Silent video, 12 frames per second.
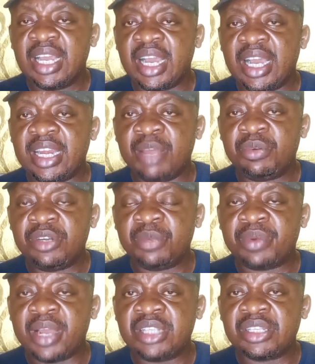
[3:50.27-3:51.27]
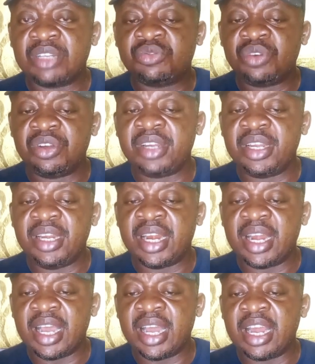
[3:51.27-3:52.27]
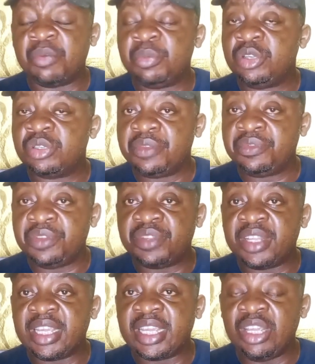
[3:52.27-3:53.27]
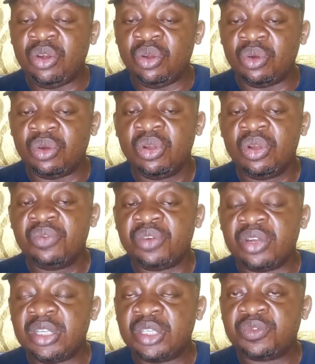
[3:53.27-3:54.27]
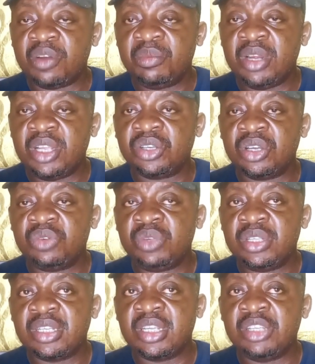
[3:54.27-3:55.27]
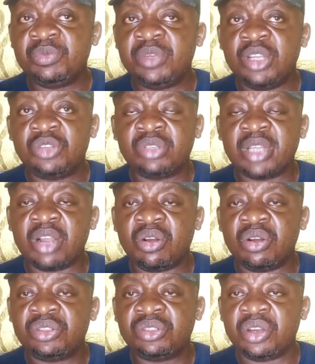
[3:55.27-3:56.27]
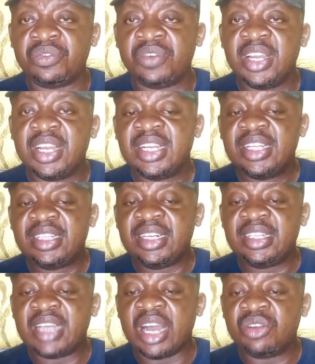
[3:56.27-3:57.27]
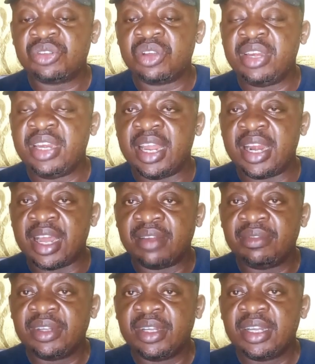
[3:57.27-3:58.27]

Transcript: and I put the price at 200 naira, and I'll be using 15 kilo for this formulation, which gives me a total cost of 3,000 naira.